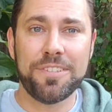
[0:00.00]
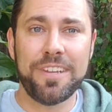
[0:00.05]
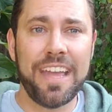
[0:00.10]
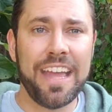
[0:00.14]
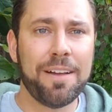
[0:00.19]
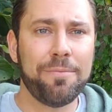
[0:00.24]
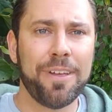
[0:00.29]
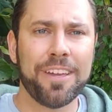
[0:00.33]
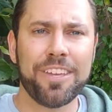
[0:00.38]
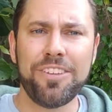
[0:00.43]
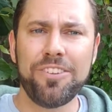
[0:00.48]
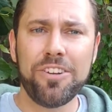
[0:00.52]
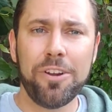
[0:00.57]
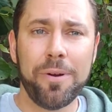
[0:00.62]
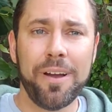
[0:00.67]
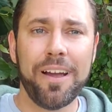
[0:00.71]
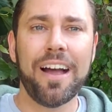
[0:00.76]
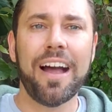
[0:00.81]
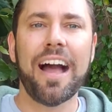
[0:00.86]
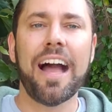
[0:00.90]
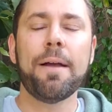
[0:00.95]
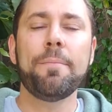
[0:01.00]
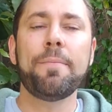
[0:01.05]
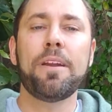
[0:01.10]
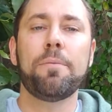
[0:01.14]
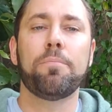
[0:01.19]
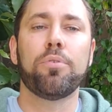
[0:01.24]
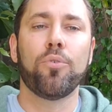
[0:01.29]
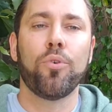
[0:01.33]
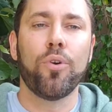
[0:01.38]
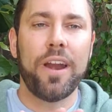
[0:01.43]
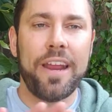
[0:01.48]
a day, I'm like, you know what? I'm going to
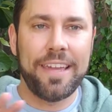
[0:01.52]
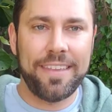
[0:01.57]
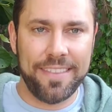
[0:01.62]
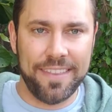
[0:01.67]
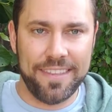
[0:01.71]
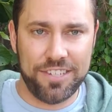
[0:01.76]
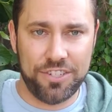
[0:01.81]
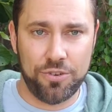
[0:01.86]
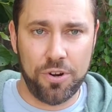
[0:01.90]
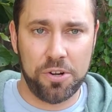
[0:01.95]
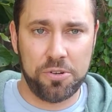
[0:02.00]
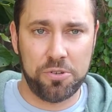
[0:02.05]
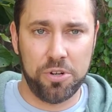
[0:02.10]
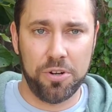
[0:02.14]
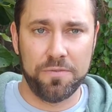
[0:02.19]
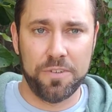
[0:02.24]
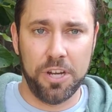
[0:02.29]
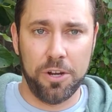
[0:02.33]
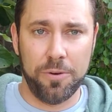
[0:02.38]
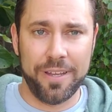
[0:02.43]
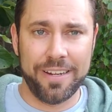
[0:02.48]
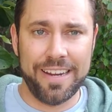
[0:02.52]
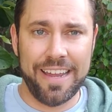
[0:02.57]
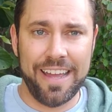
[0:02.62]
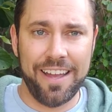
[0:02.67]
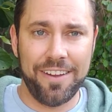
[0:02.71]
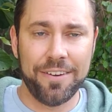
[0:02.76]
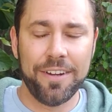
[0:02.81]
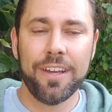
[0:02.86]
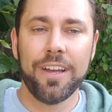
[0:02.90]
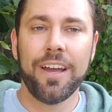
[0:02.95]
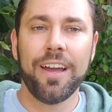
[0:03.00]
break this structure of knowing
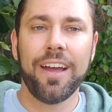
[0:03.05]
down.